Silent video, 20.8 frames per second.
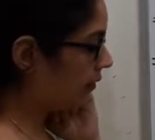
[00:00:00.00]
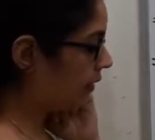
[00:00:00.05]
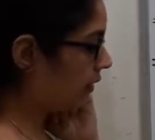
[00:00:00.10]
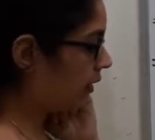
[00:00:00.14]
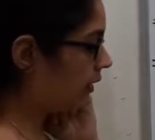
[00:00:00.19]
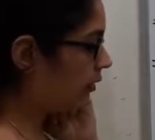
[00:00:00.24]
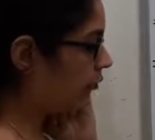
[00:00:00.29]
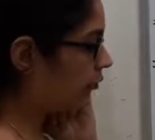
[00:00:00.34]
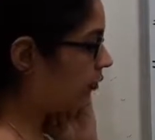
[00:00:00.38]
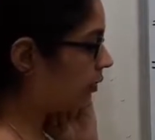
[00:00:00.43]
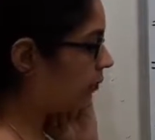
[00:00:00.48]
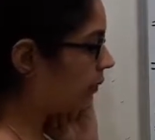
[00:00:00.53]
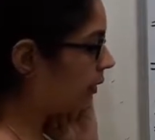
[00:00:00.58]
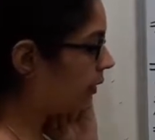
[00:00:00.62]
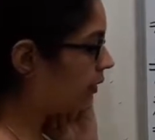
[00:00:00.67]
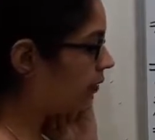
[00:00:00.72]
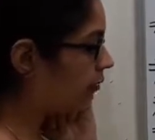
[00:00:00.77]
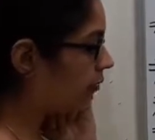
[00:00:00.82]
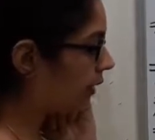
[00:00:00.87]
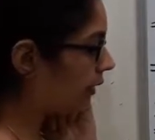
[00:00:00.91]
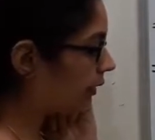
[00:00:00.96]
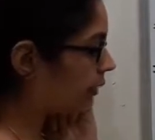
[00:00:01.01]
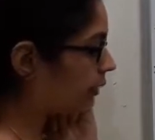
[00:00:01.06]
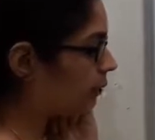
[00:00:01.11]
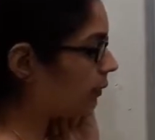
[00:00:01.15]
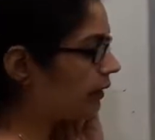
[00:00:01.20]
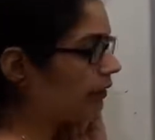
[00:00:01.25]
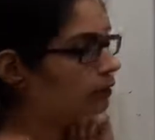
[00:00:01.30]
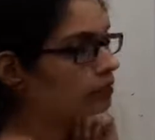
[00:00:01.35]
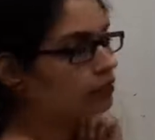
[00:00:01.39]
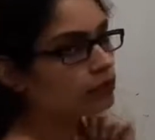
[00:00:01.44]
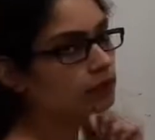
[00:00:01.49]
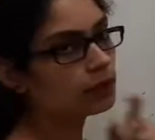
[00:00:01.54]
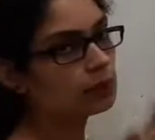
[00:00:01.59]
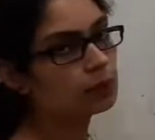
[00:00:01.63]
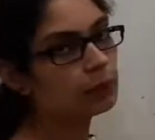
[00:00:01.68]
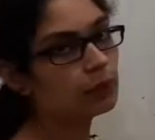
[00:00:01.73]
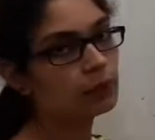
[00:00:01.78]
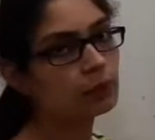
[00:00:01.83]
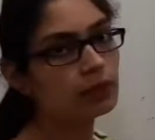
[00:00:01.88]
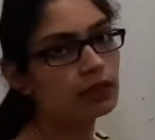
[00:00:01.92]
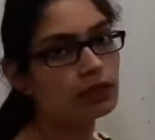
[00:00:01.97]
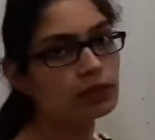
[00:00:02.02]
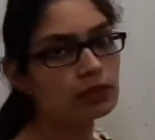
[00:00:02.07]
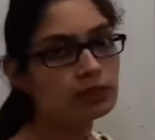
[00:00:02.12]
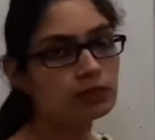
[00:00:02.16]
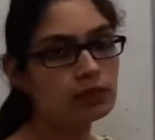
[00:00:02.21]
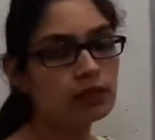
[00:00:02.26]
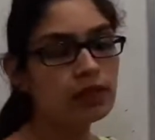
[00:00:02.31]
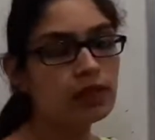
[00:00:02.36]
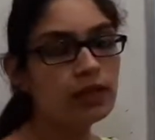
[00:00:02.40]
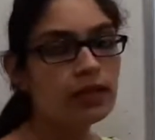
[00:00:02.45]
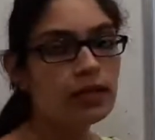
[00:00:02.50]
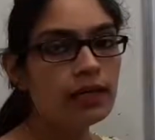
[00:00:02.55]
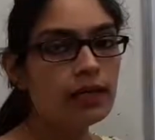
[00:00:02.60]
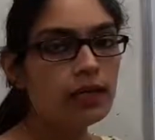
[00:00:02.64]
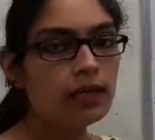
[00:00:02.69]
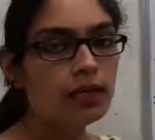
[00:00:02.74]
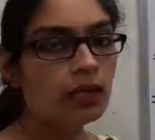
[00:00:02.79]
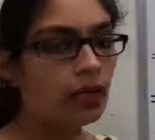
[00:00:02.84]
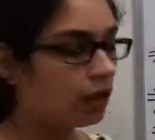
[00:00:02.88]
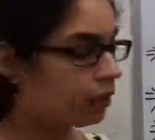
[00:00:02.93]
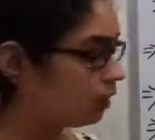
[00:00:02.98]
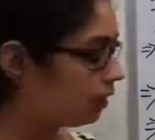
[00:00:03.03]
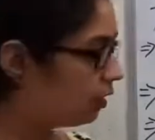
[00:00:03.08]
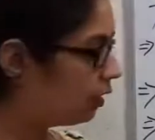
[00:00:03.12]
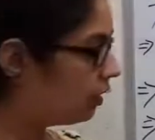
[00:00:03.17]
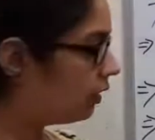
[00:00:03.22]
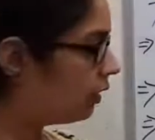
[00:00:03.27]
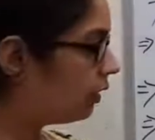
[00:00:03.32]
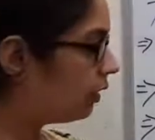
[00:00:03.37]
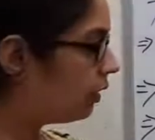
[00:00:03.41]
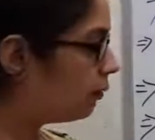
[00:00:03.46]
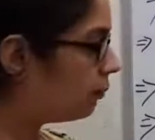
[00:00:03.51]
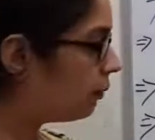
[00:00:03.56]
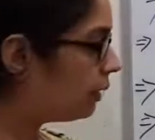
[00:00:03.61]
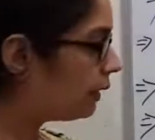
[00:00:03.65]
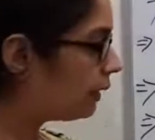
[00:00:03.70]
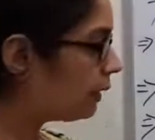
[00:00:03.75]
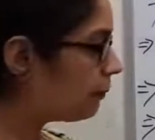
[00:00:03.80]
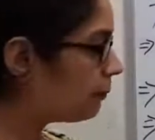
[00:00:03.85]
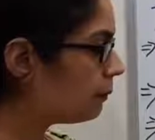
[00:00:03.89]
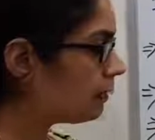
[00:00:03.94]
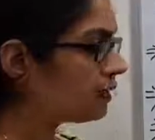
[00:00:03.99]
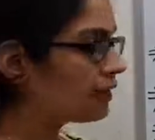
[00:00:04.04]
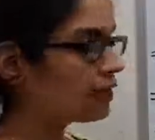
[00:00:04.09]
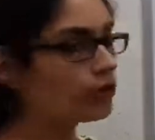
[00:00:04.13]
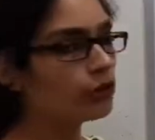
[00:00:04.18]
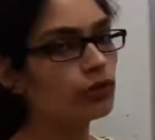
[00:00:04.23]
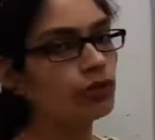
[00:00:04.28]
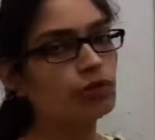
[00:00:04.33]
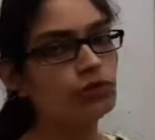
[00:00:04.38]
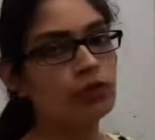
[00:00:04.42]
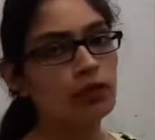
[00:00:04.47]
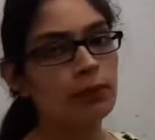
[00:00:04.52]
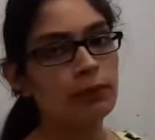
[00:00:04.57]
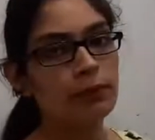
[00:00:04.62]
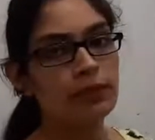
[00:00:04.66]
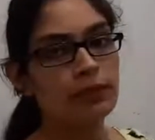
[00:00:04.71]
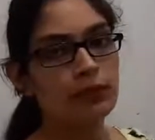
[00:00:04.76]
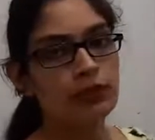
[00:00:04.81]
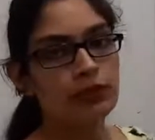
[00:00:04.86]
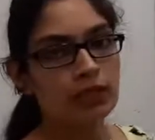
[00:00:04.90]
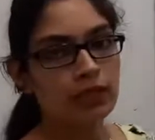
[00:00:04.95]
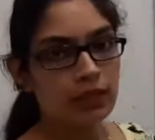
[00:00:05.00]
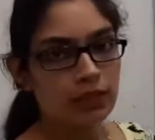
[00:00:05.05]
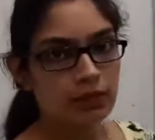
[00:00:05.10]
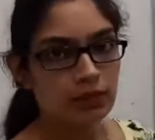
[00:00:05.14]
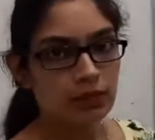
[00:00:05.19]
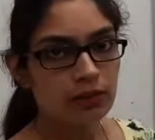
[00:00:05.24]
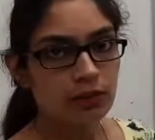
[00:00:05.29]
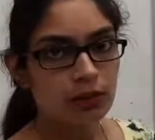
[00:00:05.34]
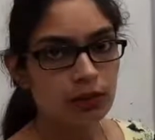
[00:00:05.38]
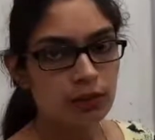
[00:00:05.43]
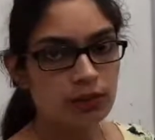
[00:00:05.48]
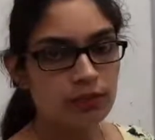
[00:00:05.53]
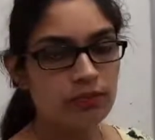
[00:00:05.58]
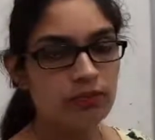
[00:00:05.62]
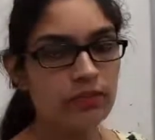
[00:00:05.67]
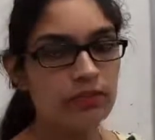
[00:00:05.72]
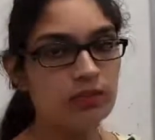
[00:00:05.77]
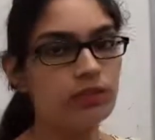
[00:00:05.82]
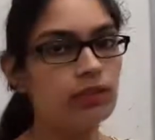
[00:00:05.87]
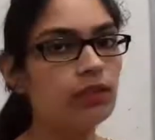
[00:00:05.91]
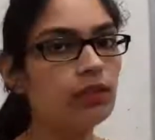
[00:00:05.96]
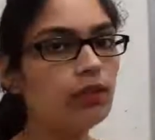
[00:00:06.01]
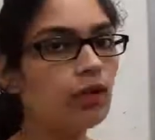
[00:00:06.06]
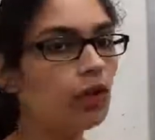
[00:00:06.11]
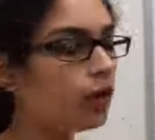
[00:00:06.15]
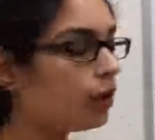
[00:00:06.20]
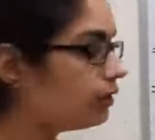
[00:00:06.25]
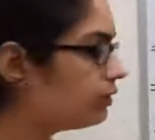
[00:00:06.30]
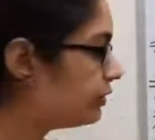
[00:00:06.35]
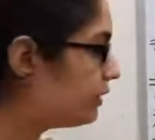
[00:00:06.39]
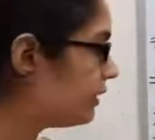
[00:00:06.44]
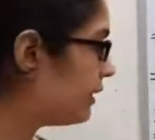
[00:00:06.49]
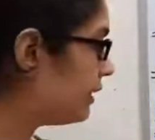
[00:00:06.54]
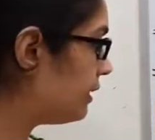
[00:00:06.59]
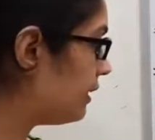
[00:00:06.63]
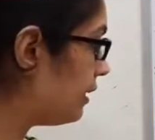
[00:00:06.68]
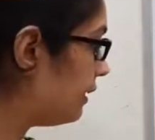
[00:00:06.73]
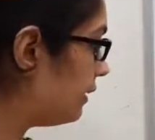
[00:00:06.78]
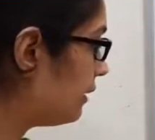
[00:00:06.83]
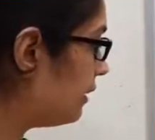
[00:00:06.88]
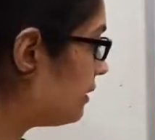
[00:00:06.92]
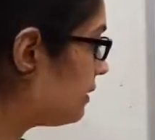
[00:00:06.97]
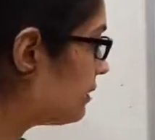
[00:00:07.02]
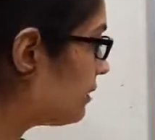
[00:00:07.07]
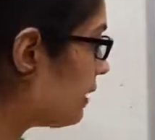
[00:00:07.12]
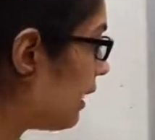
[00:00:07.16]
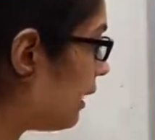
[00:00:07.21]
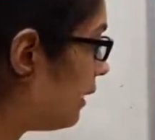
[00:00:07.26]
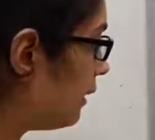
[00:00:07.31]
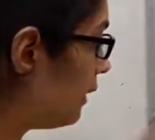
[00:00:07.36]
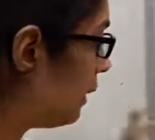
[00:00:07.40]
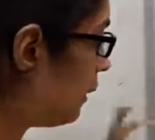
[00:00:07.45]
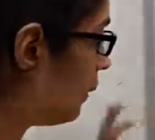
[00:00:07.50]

it will be divided by this number, because multiplication will be changed into division on changing the side.